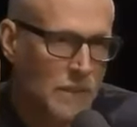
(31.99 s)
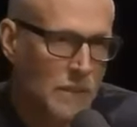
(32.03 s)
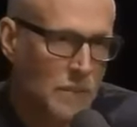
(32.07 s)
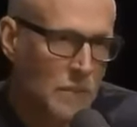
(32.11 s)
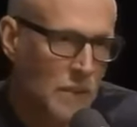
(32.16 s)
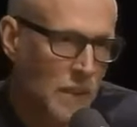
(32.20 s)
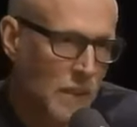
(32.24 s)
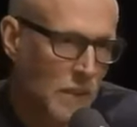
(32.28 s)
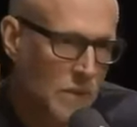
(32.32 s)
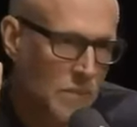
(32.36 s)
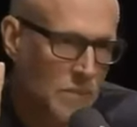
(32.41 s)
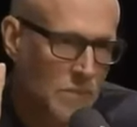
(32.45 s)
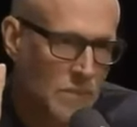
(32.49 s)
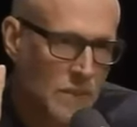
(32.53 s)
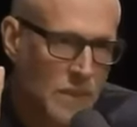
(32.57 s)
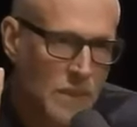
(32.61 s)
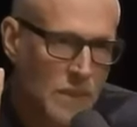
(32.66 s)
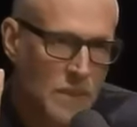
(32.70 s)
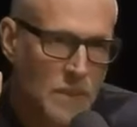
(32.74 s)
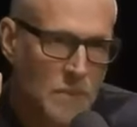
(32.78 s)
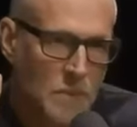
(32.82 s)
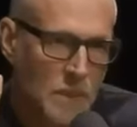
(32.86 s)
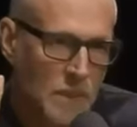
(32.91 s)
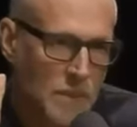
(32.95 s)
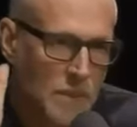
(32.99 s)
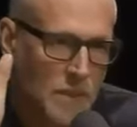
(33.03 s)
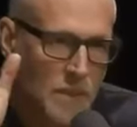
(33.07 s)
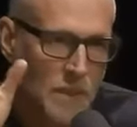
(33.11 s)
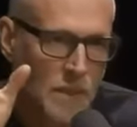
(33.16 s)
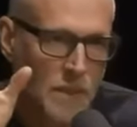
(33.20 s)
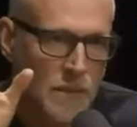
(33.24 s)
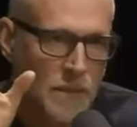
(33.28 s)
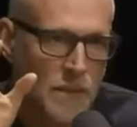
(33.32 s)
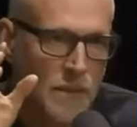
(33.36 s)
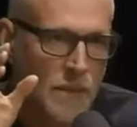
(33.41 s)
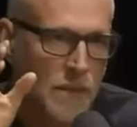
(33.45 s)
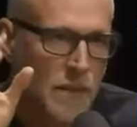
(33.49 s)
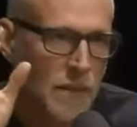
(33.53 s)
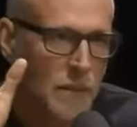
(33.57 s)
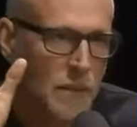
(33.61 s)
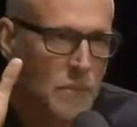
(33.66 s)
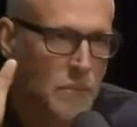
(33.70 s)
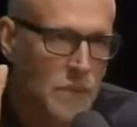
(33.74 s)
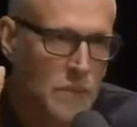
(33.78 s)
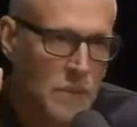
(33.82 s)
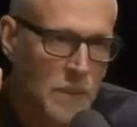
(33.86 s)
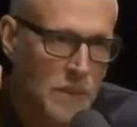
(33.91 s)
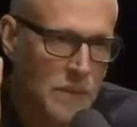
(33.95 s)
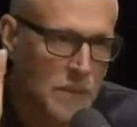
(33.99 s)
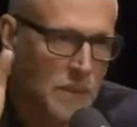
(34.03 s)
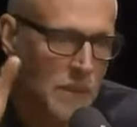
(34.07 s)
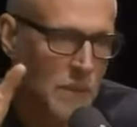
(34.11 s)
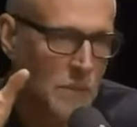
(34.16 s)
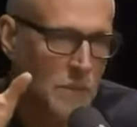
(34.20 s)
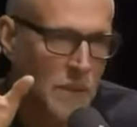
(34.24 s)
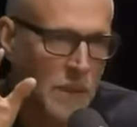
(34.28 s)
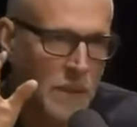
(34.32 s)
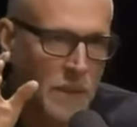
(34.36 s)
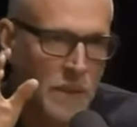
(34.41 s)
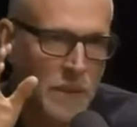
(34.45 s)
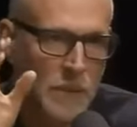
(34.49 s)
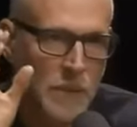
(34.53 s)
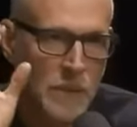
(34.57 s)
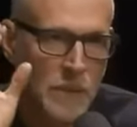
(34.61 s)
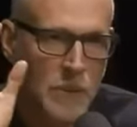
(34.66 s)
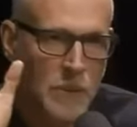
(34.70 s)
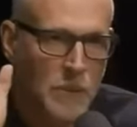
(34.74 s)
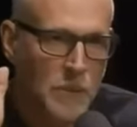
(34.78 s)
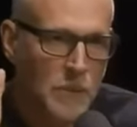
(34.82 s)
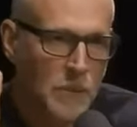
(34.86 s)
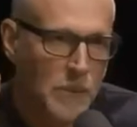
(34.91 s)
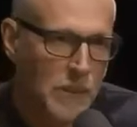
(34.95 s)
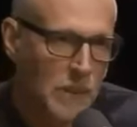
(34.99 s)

Your mom spends a ton of time. We spend a ton of money on you.